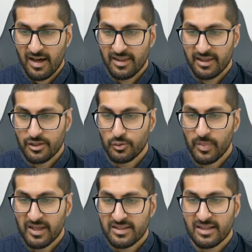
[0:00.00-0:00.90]
And then you
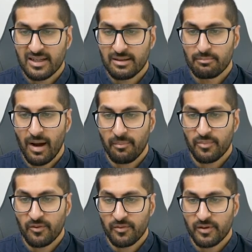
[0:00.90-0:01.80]
basically
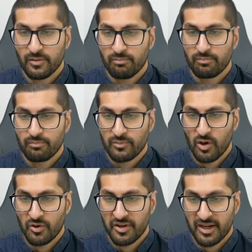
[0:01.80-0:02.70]
map the field,
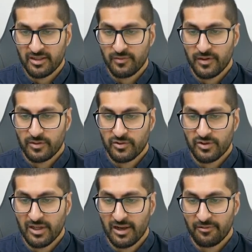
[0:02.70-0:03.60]
contacts fields
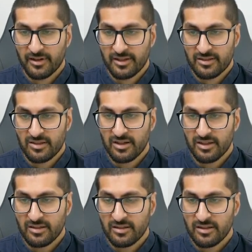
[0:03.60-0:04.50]
on the left hand
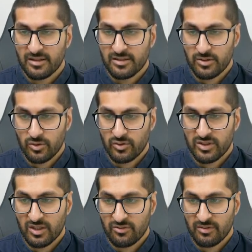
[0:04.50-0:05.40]
side, Zoho
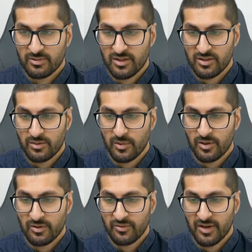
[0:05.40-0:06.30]
CRM system
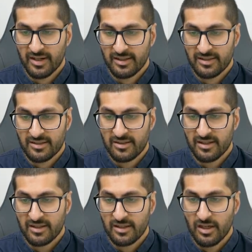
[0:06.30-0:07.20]
on the right hand
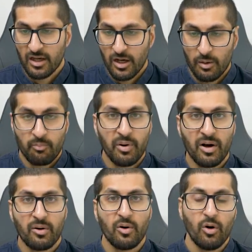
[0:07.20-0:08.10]
side.
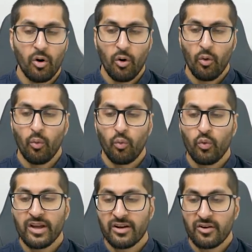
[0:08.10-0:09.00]
But
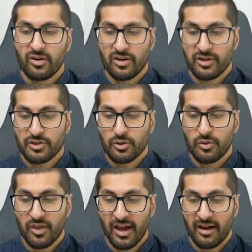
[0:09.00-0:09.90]
we are not going to
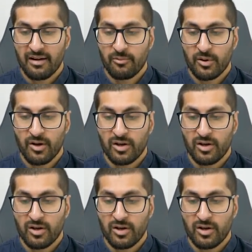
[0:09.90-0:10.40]
do that. We're